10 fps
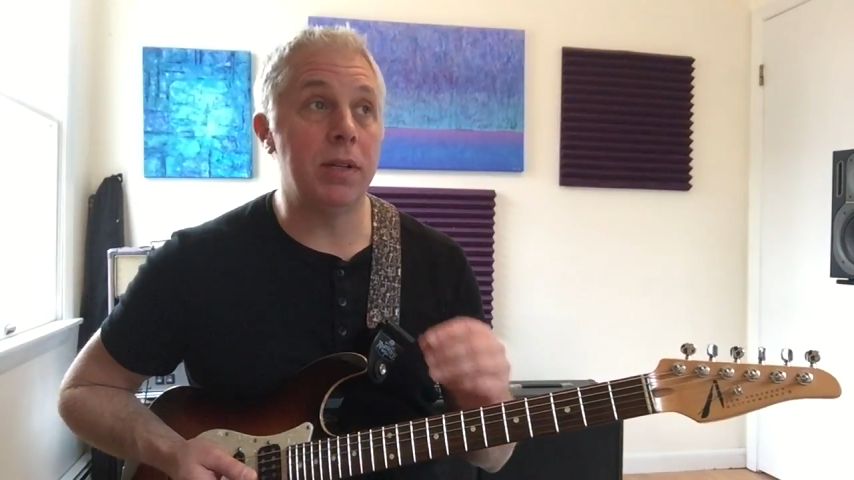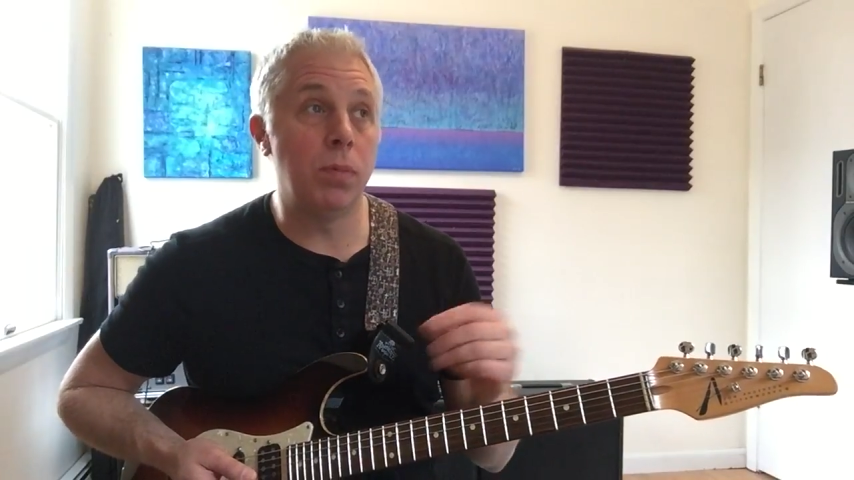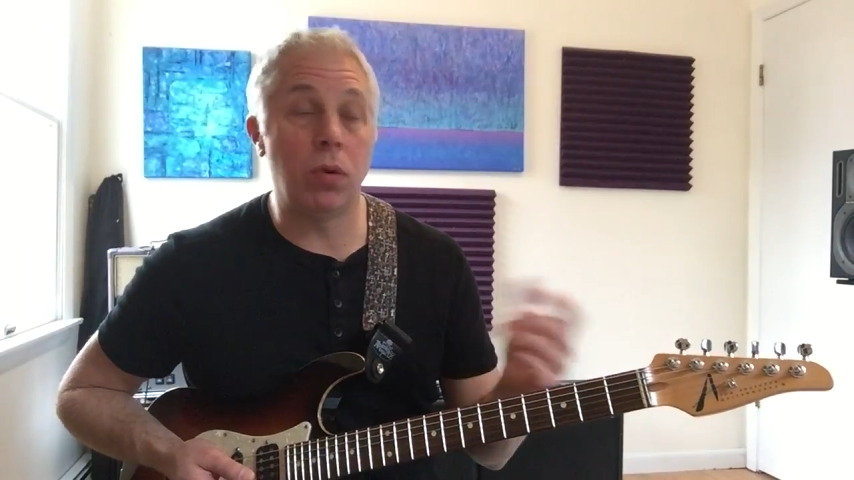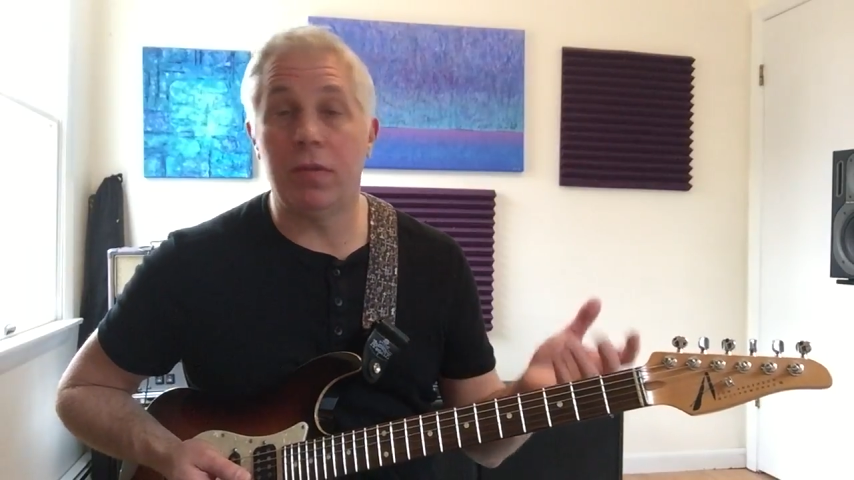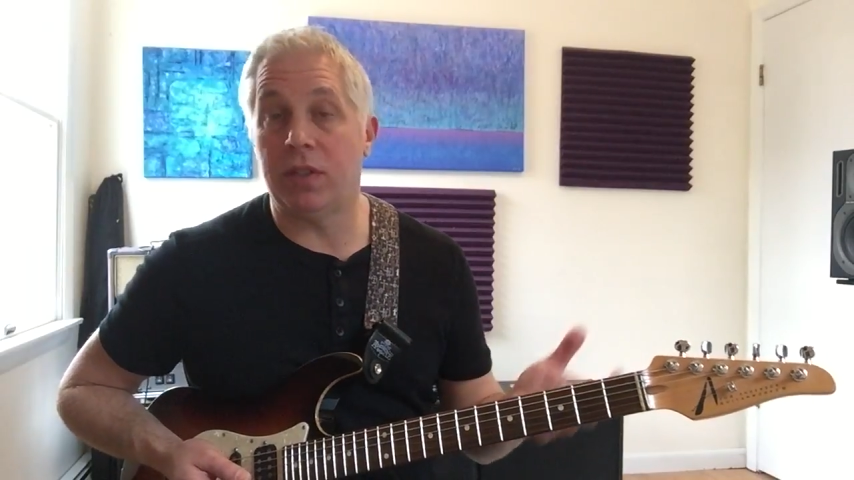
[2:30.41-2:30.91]
but it's
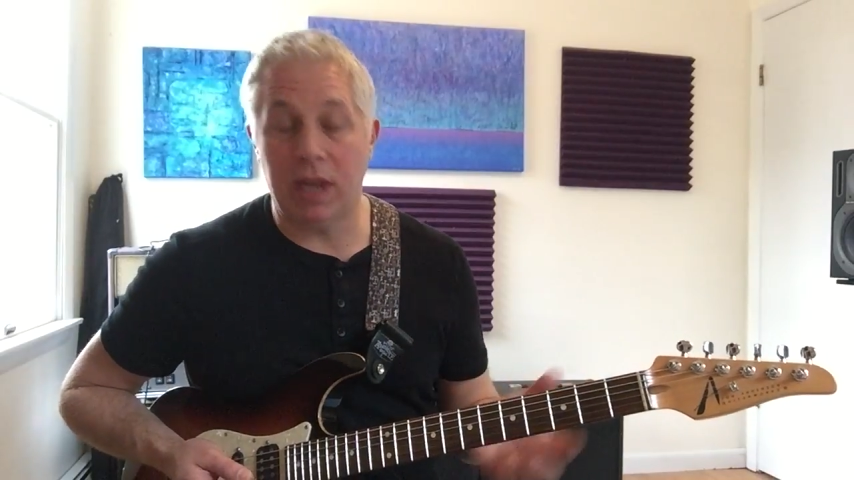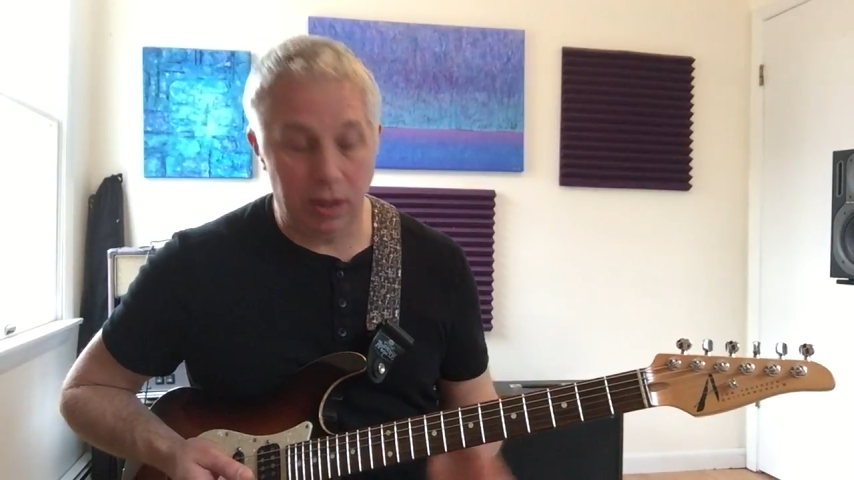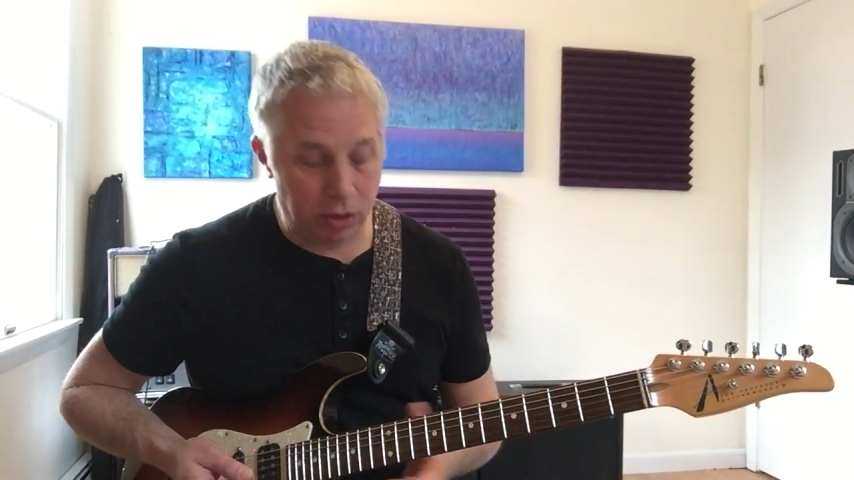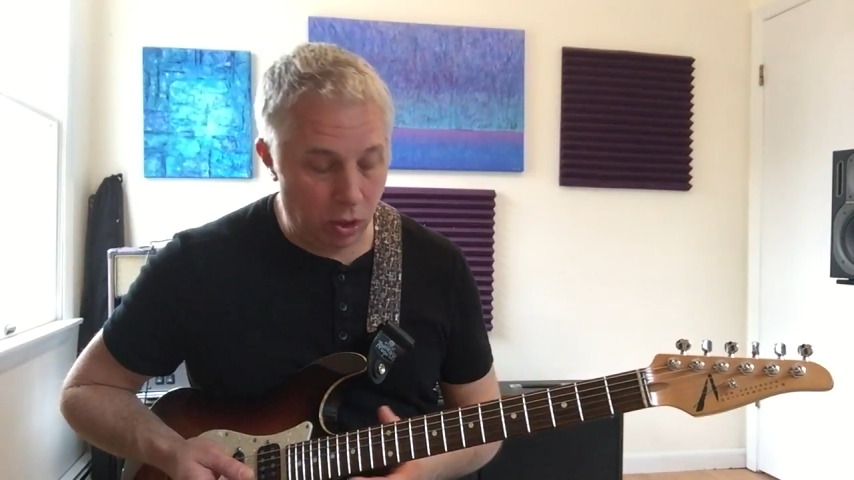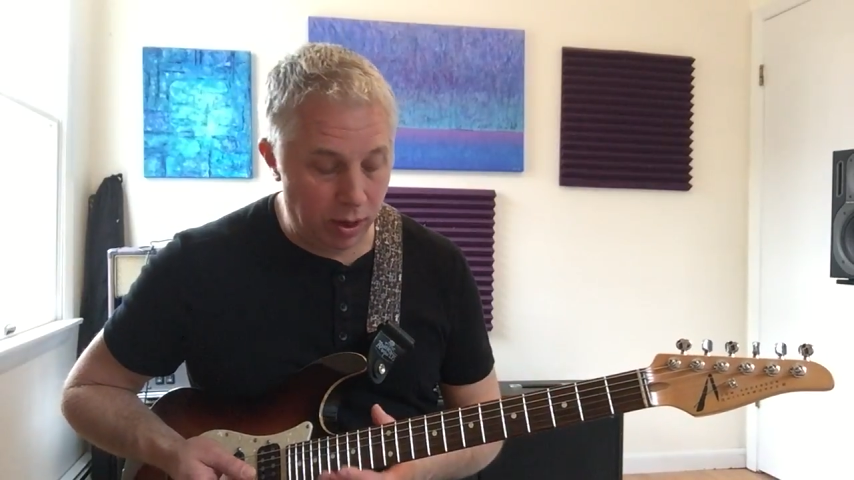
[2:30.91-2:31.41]
more of a
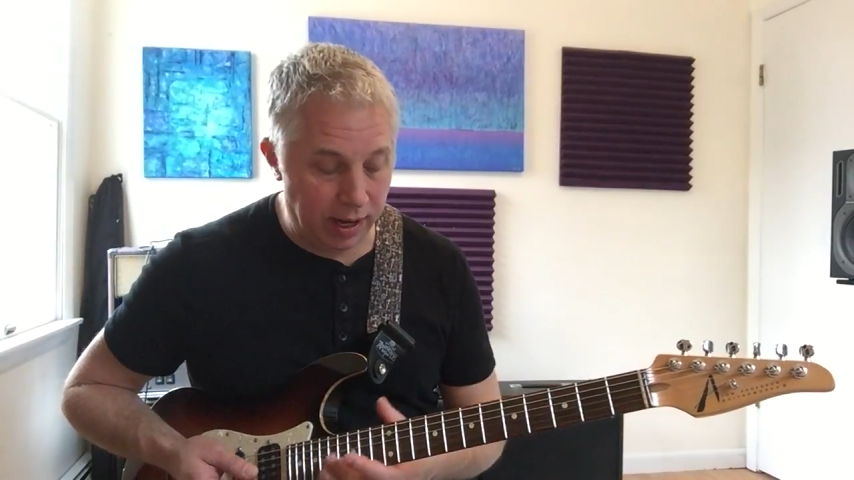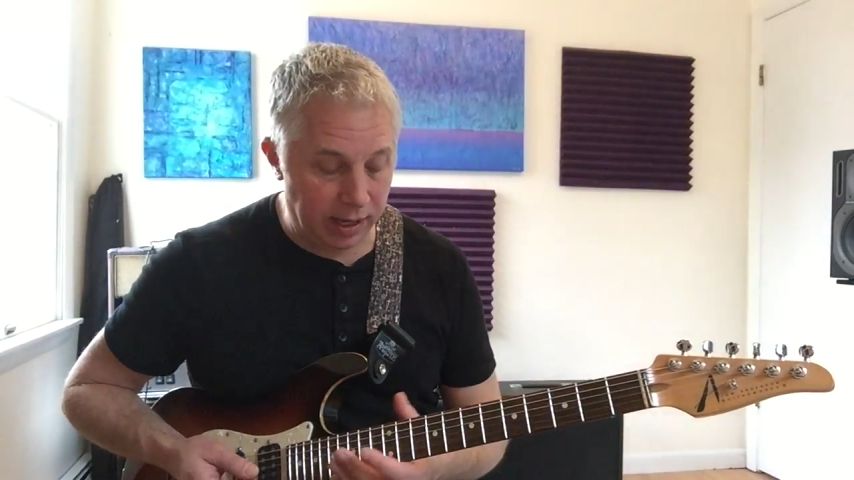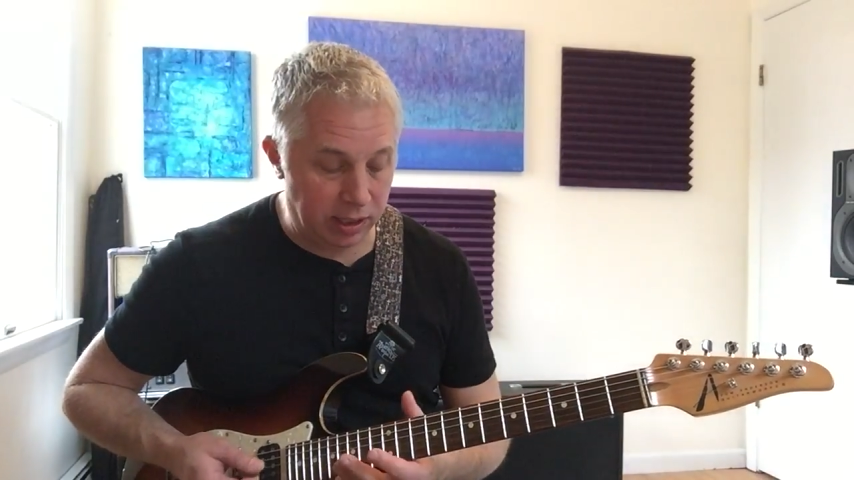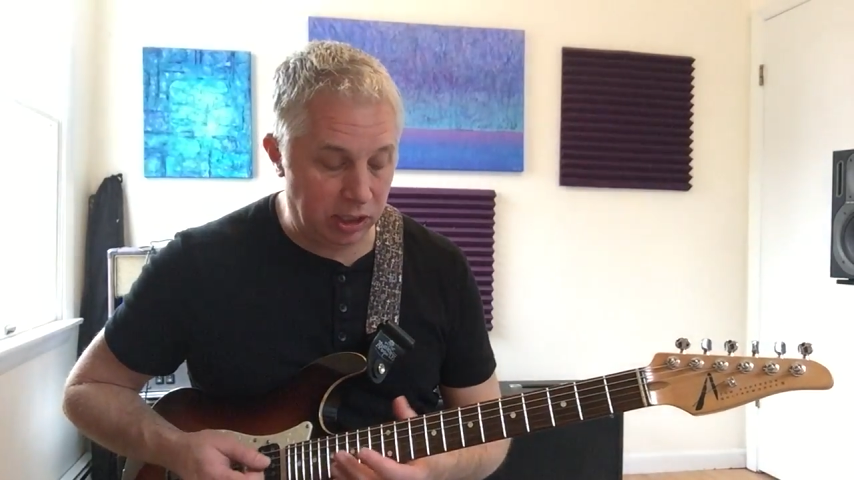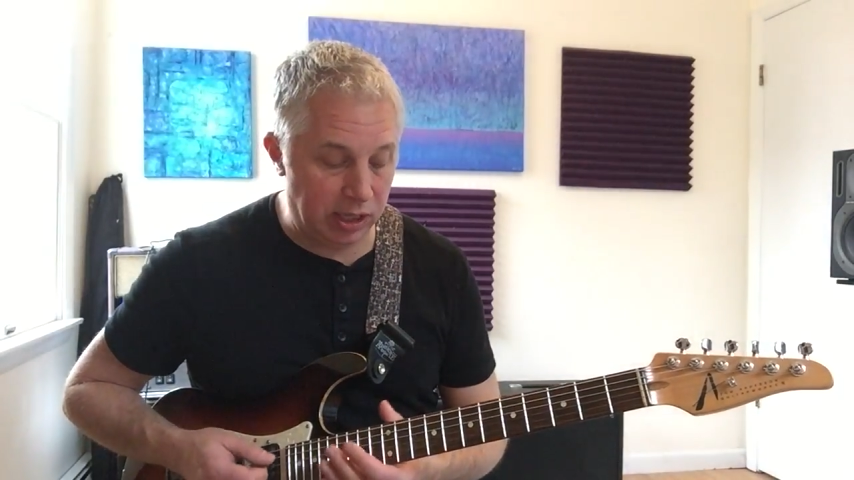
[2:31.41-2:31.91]
scale tone. I
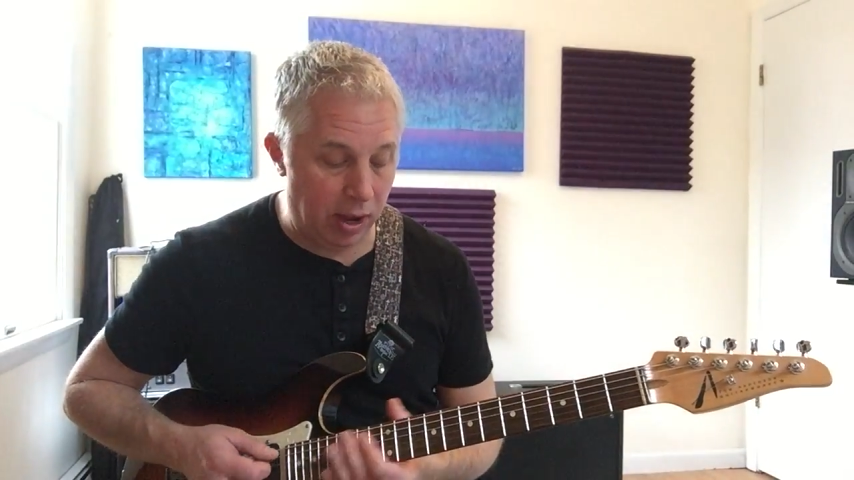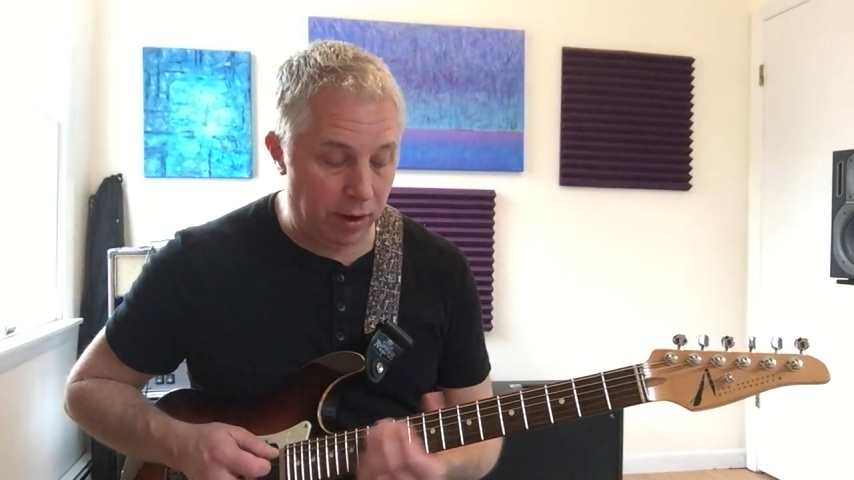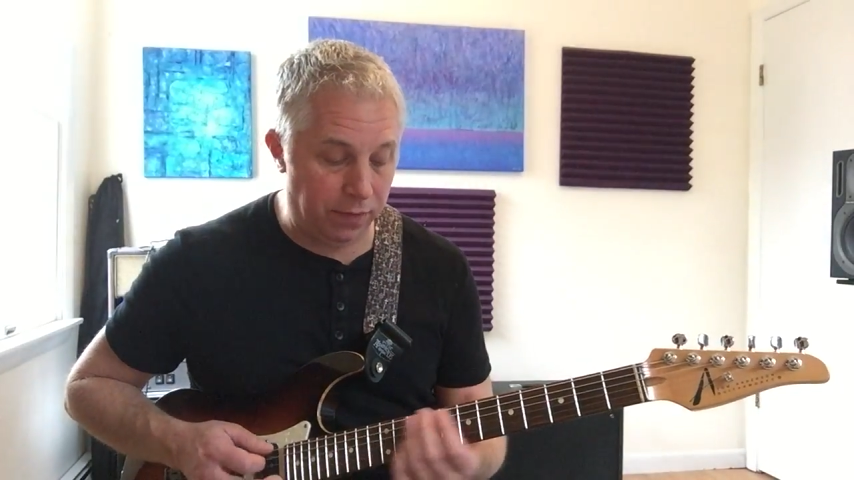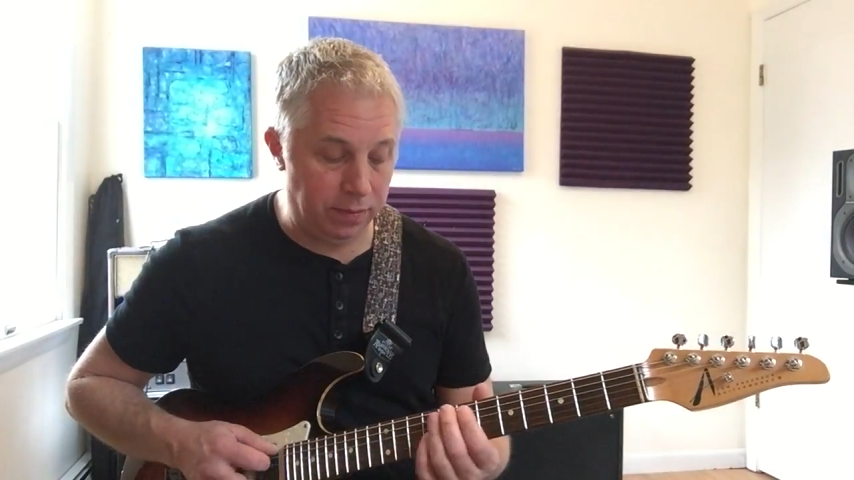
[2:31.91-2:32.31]
got this sound of...